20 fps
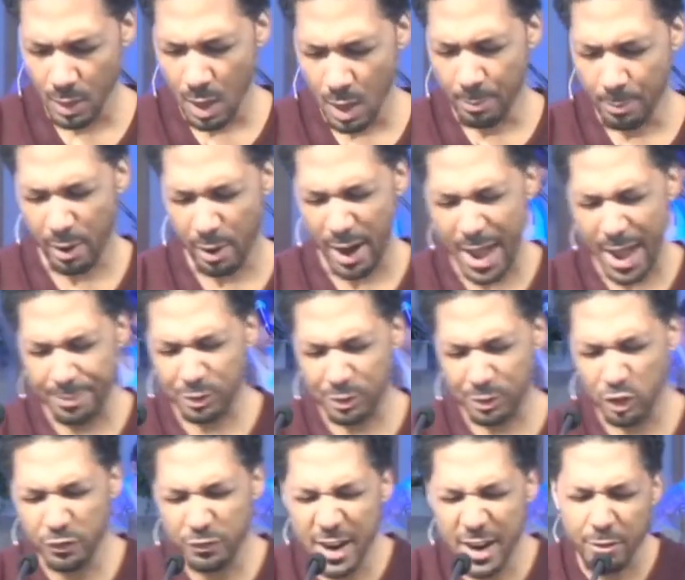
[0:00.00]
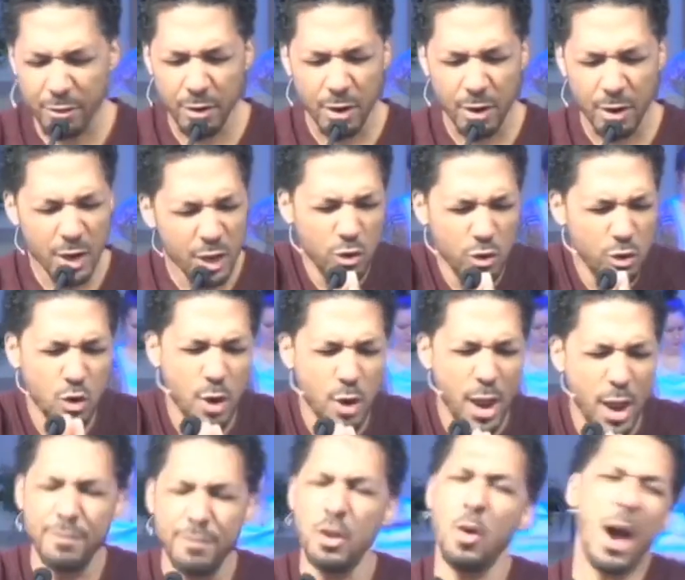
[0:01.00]
Perhaps you've never, you
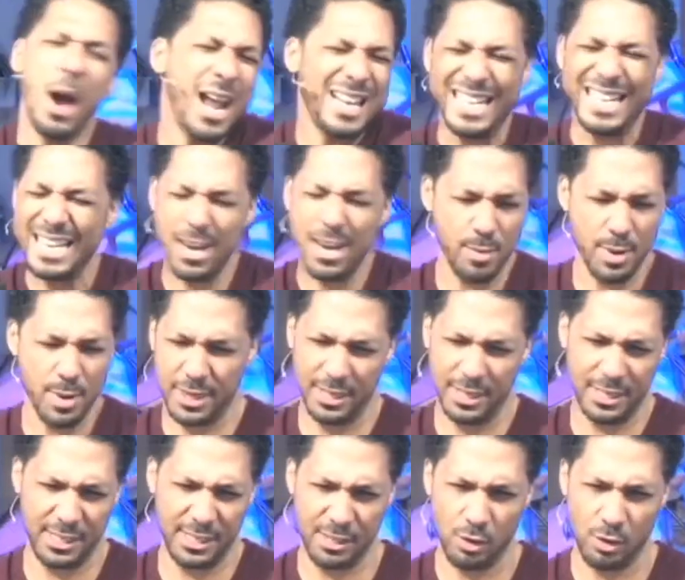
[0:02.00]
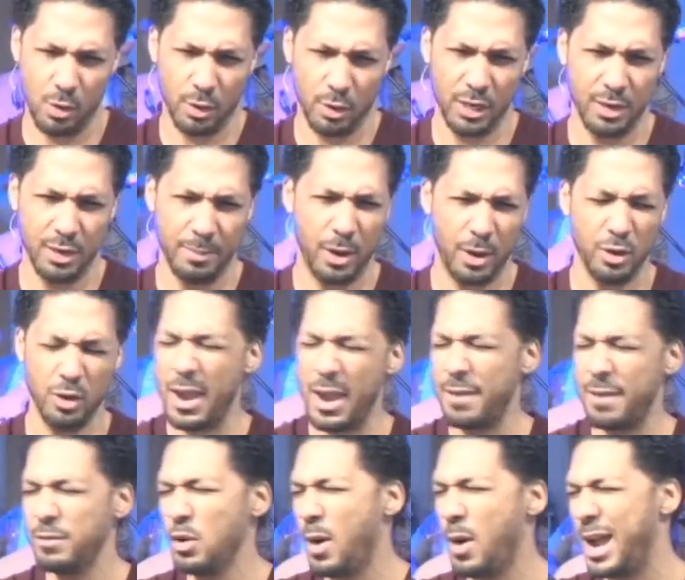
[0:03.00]
have no idea what this is talking about. You
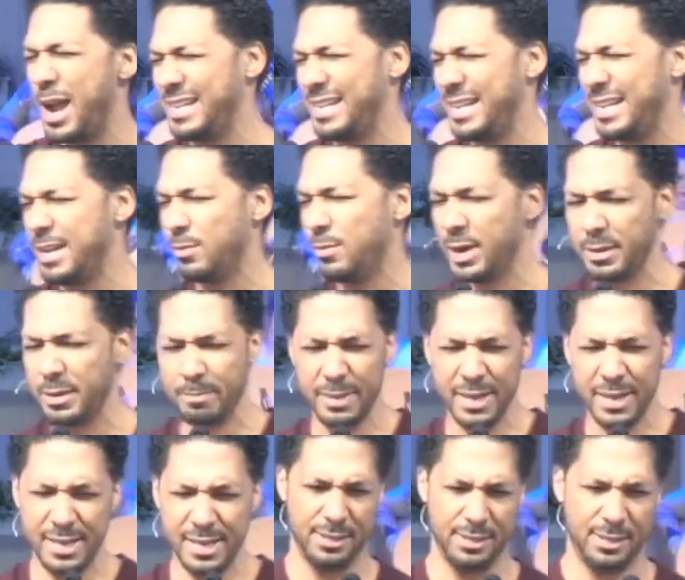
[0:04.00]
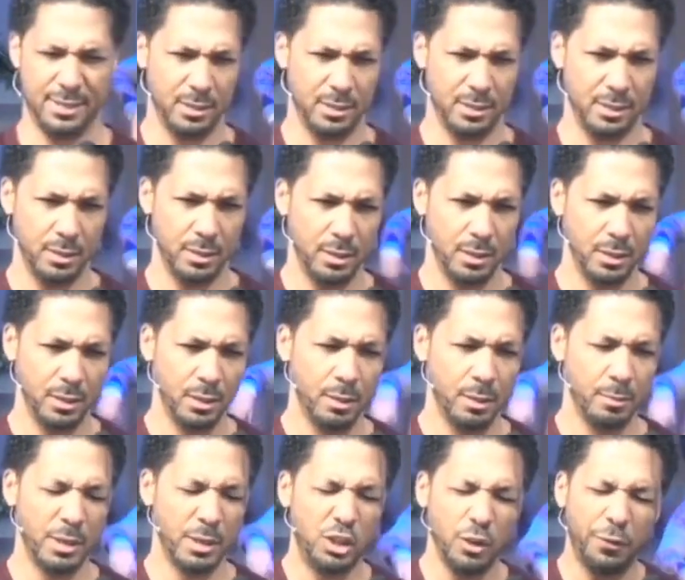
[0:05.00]
have no idea what it means.
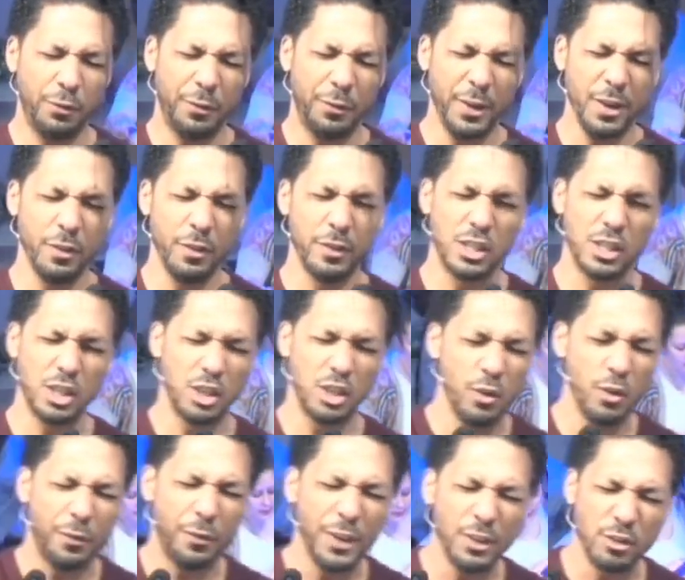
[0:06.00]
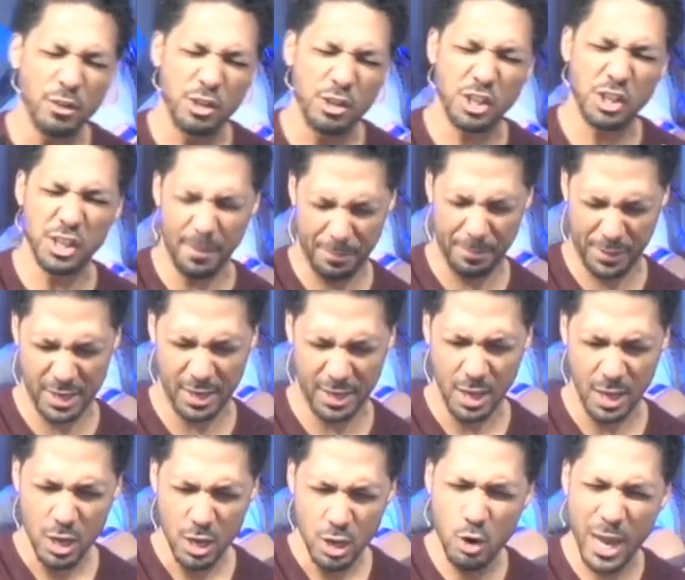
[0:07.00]
But you feel this, you feel something.
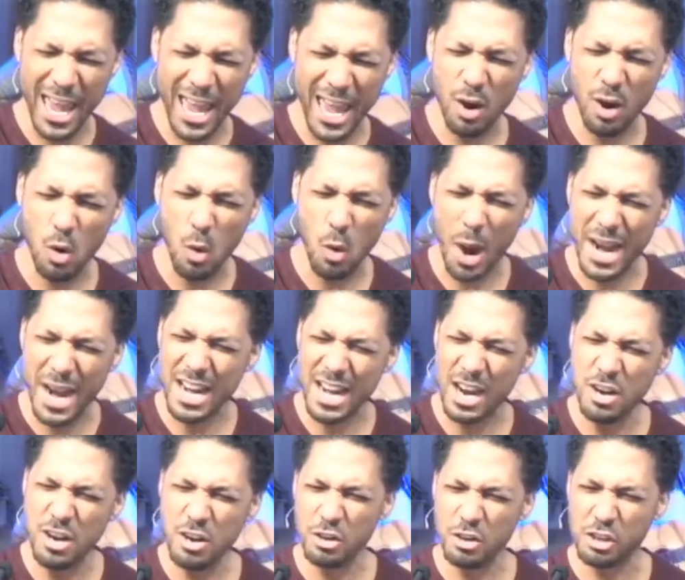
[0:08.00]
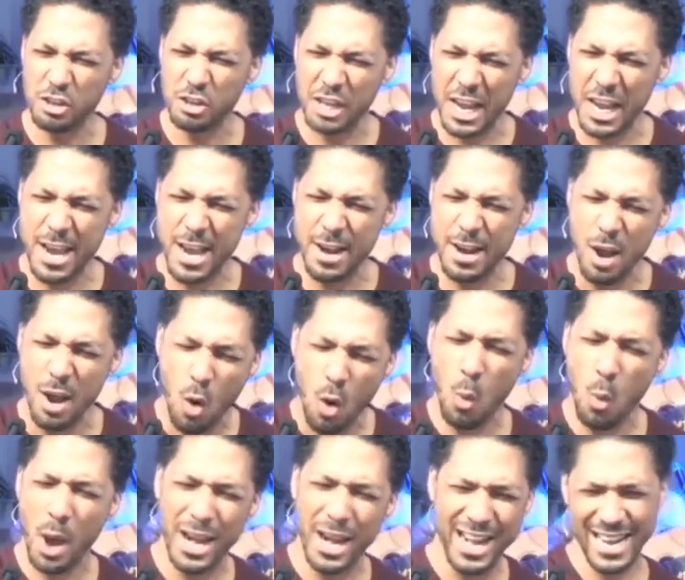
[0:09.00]
You can't quite understand
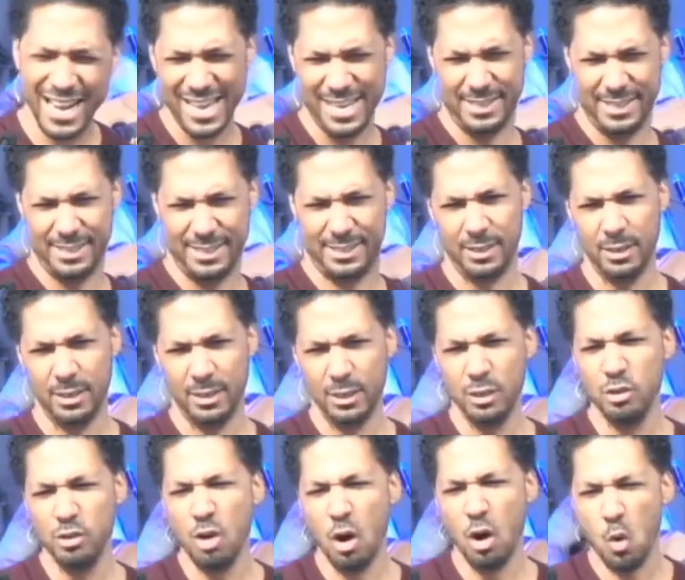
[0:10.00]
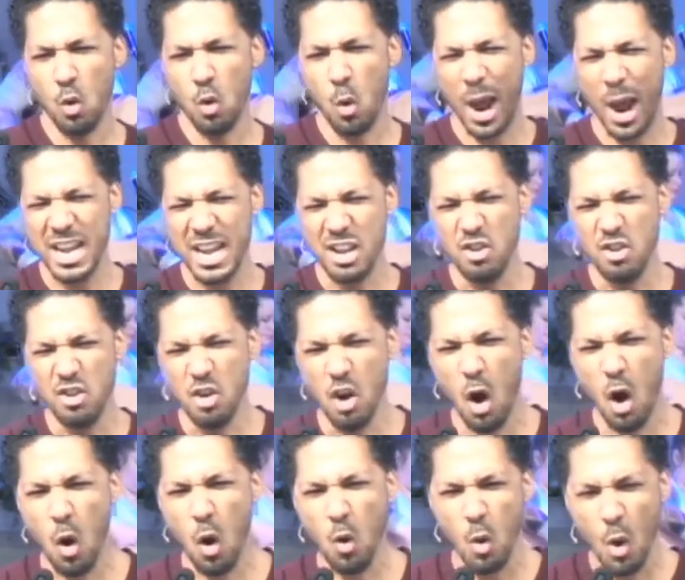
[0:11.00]
what it is. You don't quite
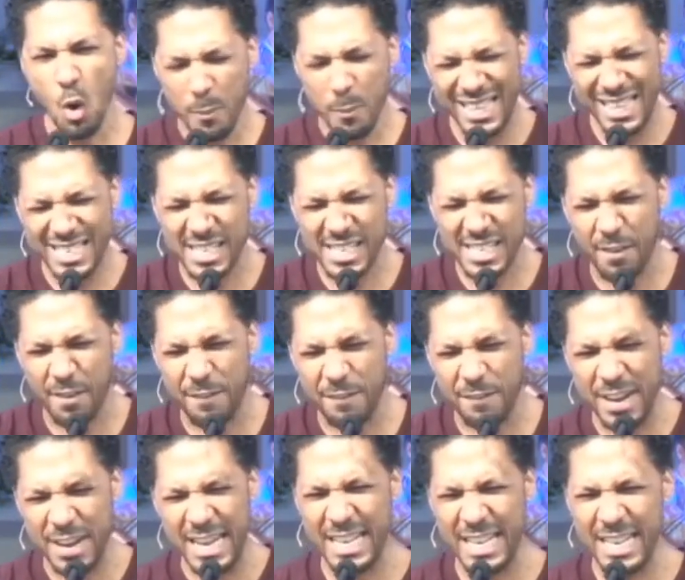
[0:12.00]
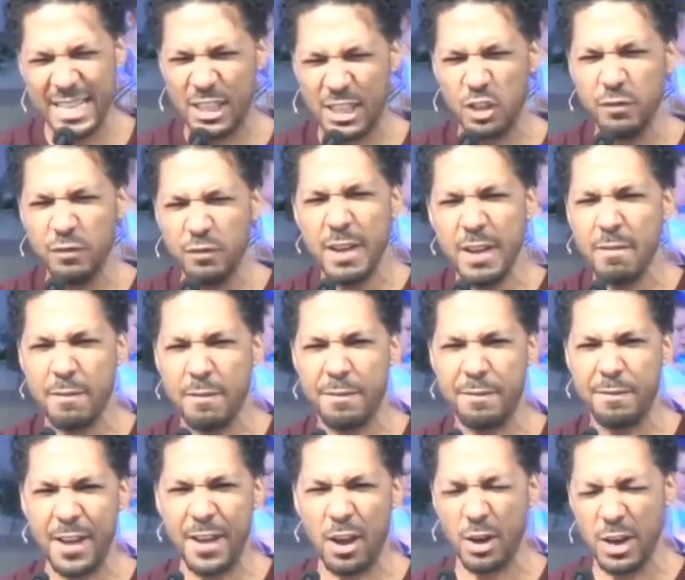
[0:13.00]
know, but this is a feeling that you've never
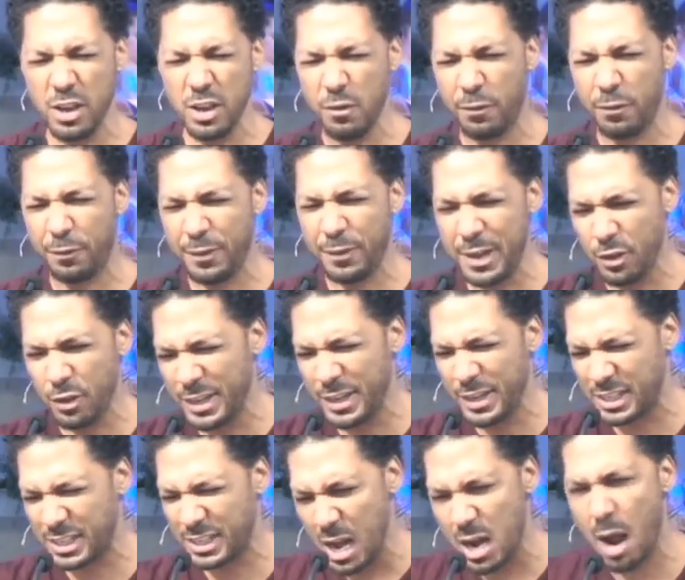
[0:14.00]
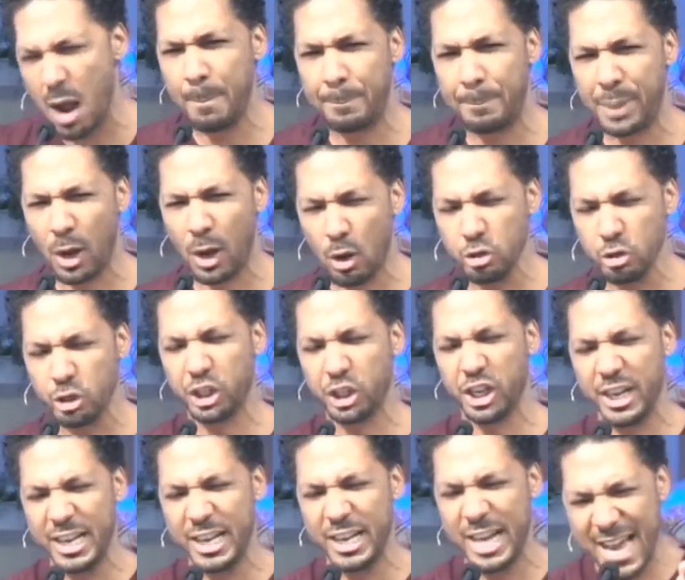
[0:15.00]
felt, and you feel this
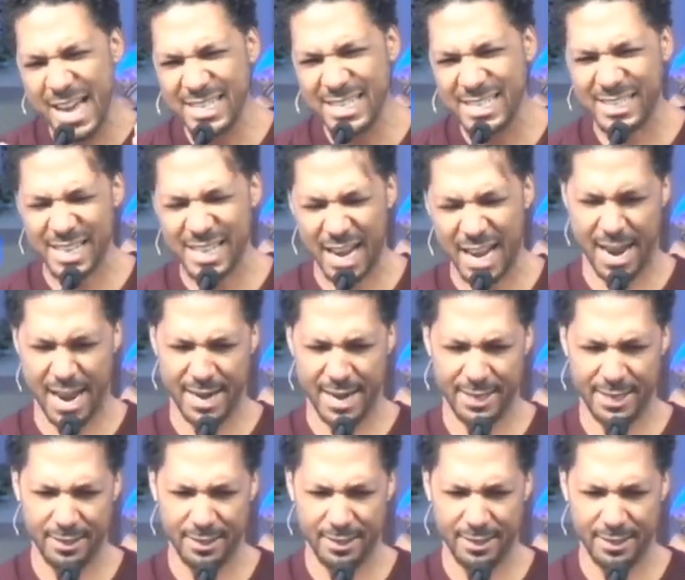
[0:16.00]
compulsion inside.